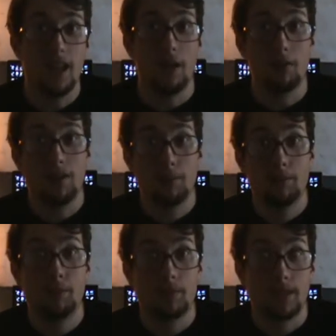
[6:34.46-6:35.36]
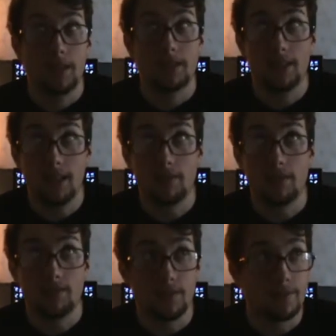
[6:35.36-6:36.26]
yeah, I wonder how many people are going to get that
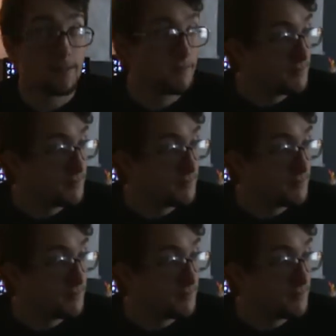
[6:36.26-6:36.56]
reference.